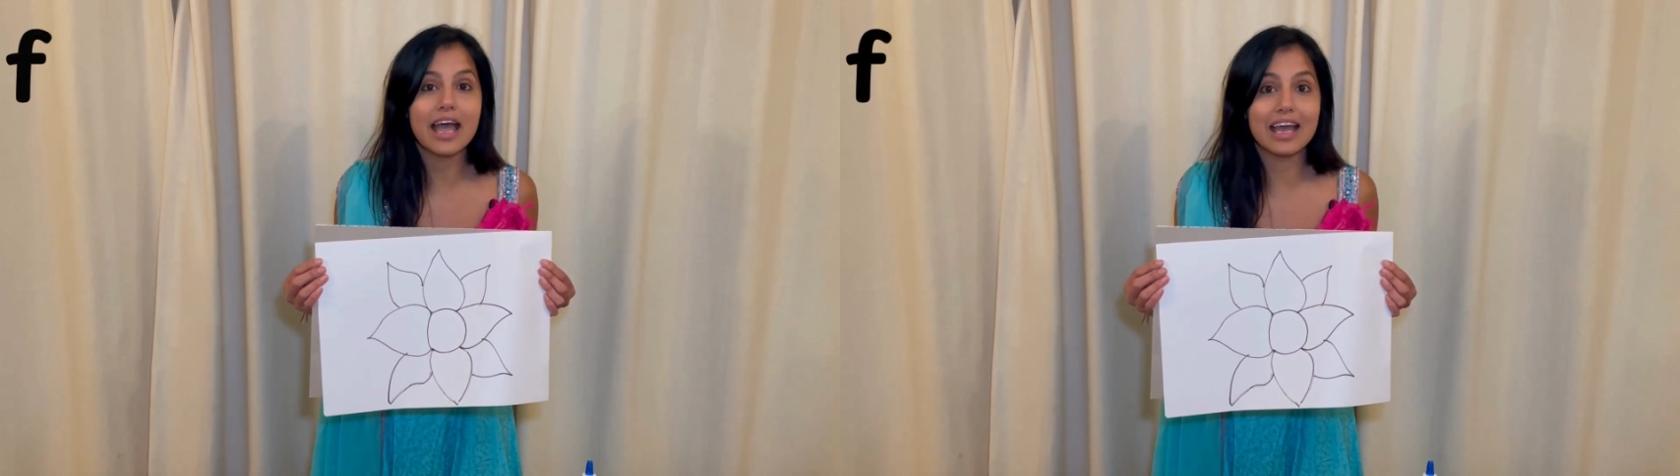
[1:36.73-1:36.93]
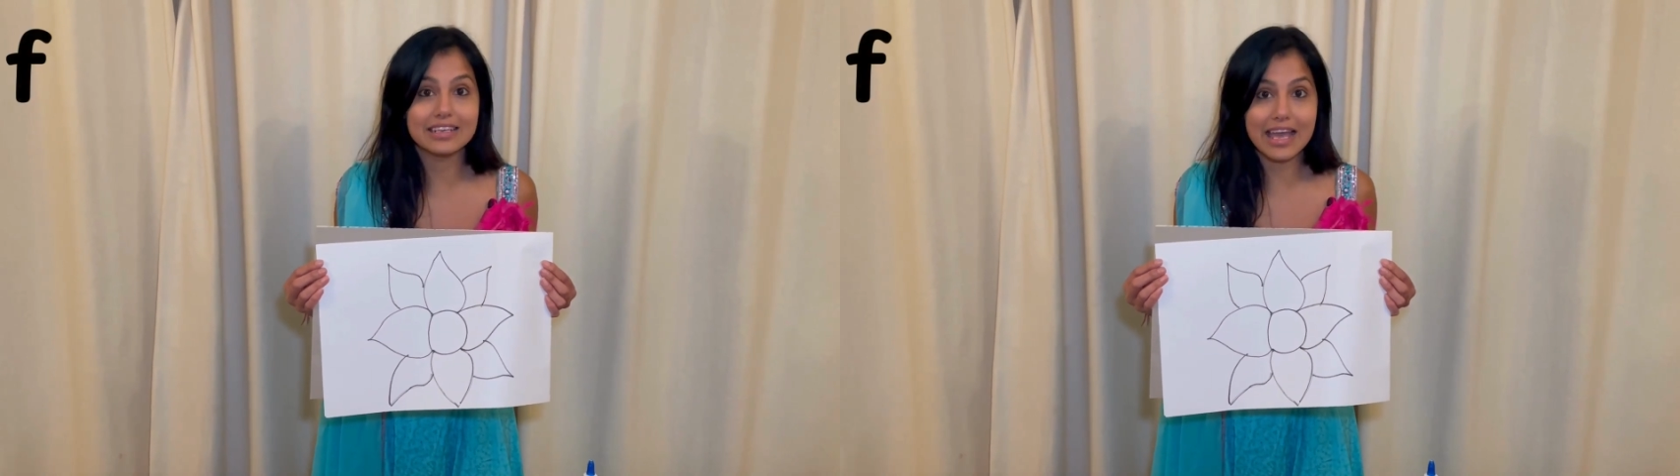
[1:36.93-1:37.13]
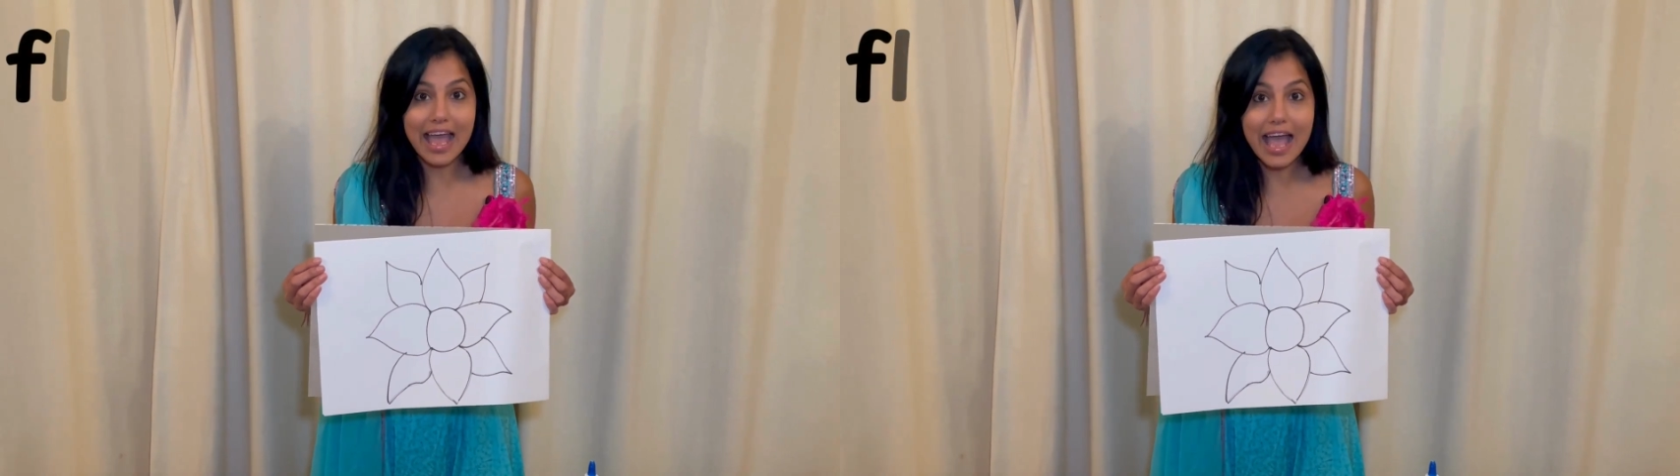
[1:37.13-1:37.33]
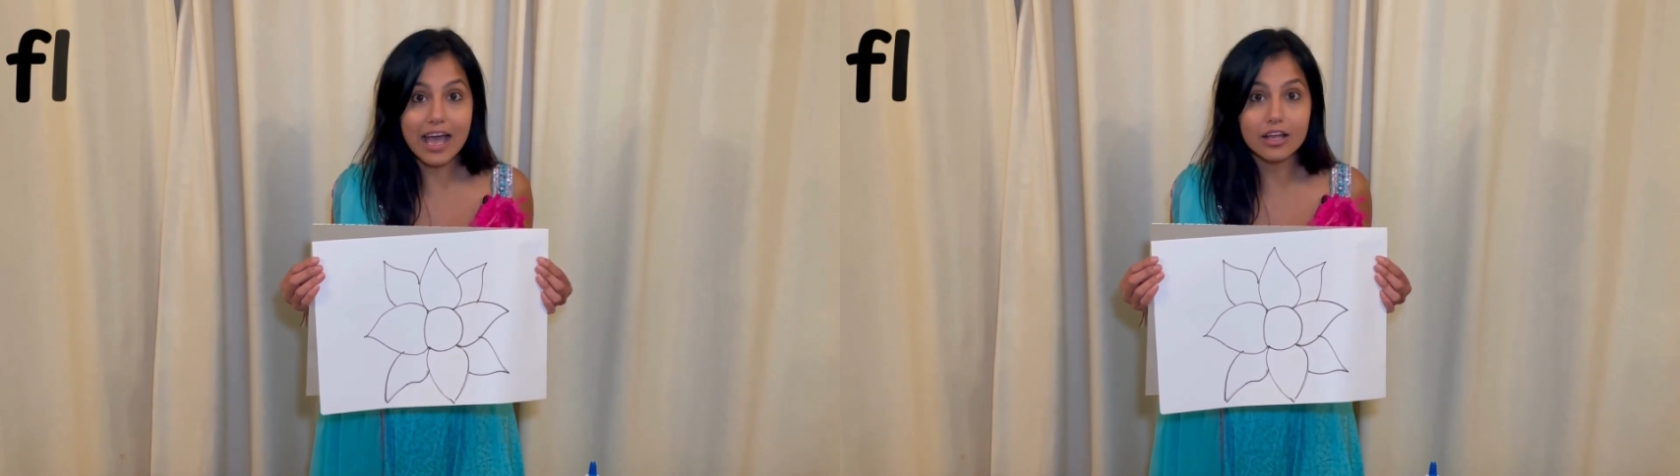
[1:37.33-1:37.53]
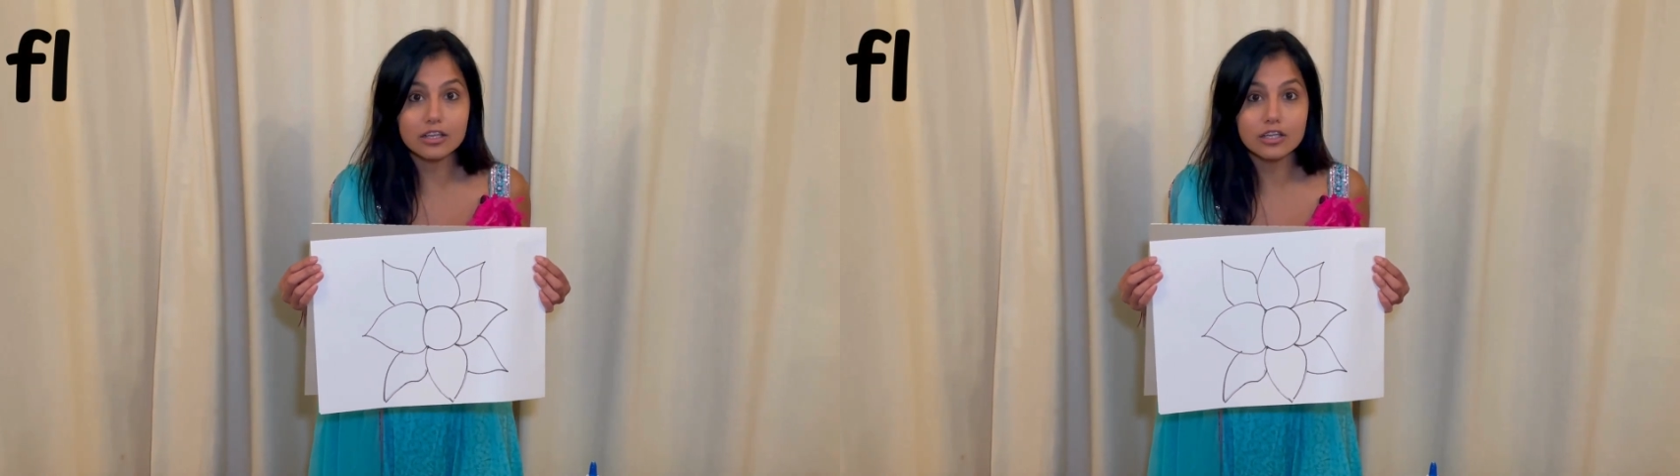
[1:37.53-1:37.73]
an
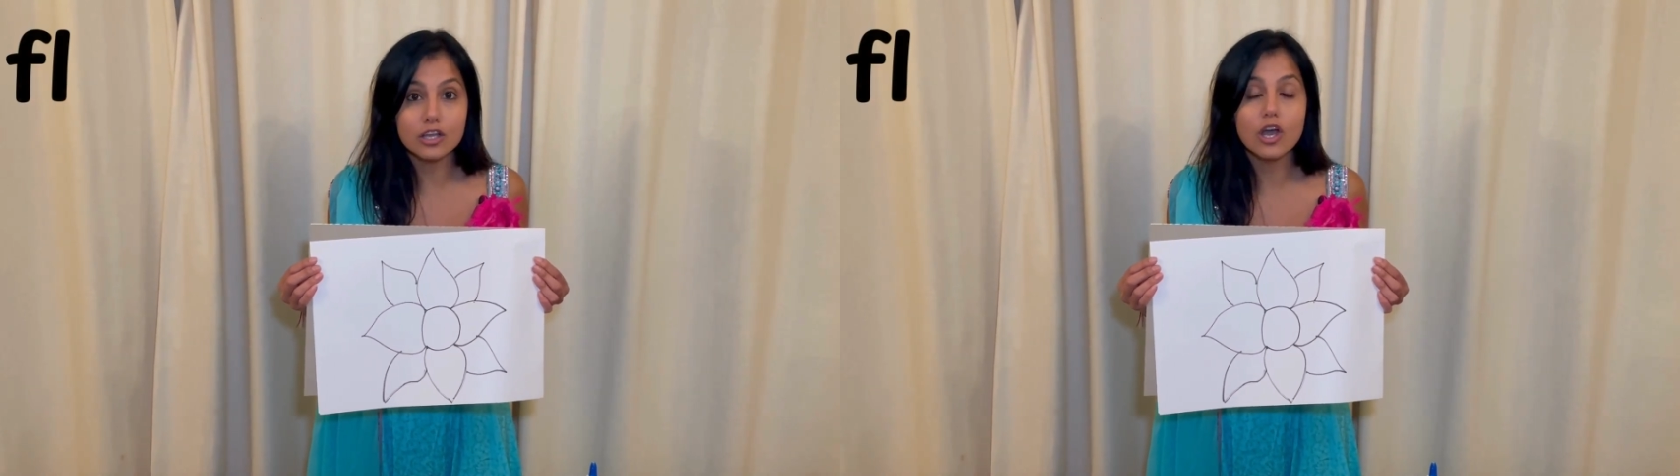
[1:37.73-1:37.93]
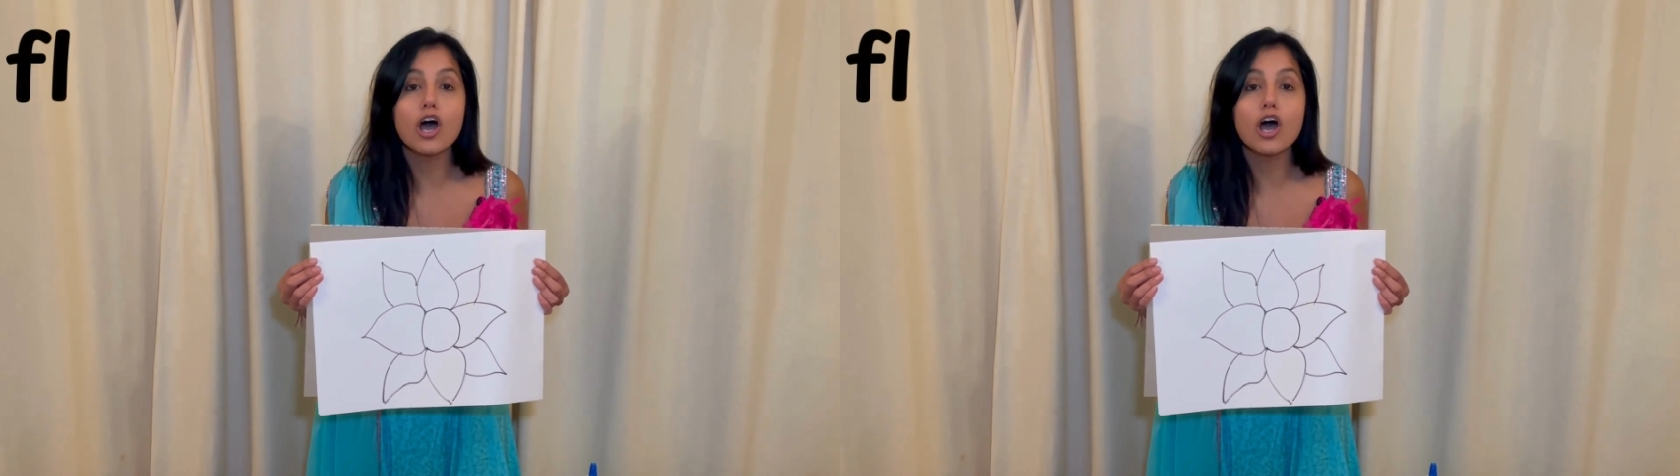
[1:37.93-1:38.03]
L,